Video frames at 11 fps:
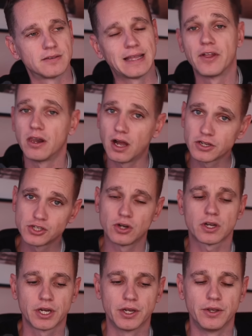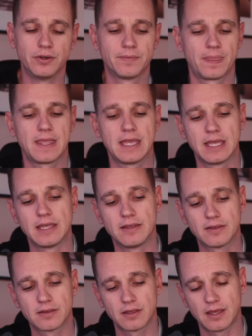Now, the large yacht code
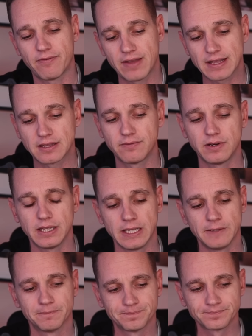is effectively